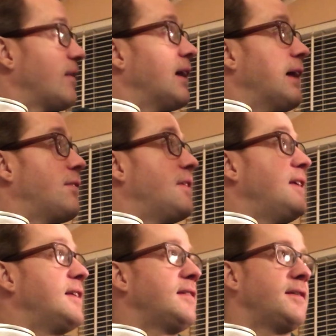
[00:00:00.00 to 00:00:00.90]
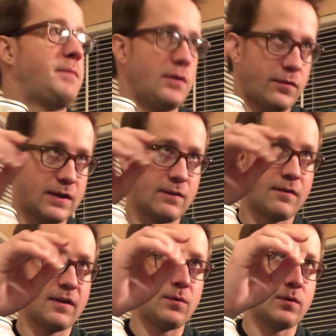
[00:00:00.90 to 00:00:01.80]
I've seen Imperial stouts
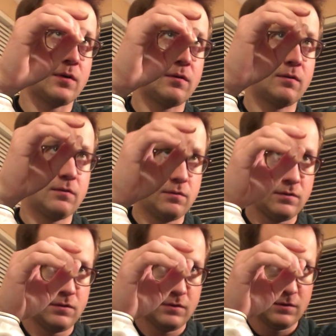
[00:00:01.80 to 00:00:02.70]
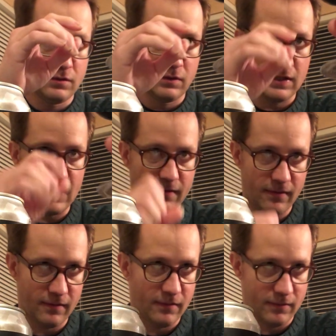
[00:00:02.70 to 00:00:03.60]
that were
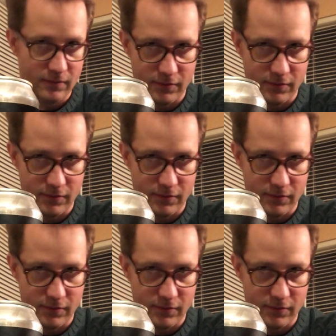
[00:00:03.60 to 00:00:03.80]
less